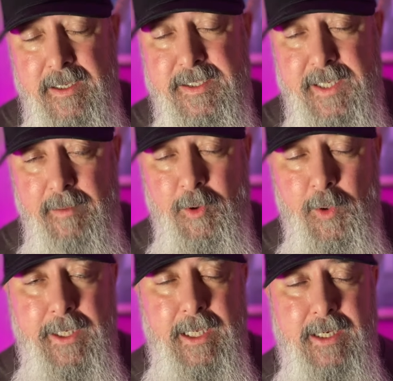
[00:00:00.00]
Salem,
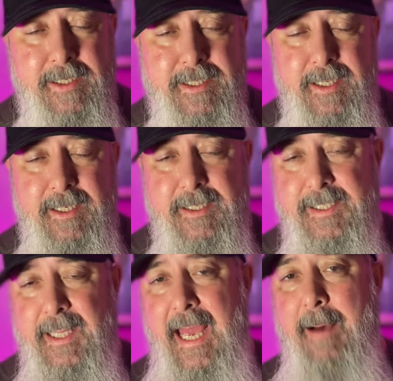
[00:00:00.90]
Oregon is
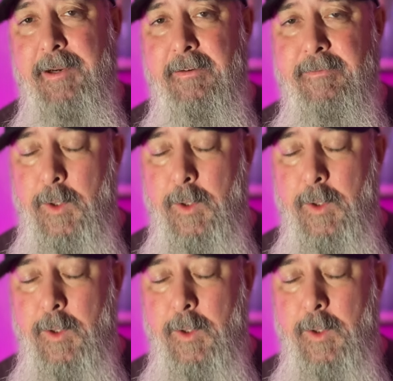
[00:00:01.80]
the capital of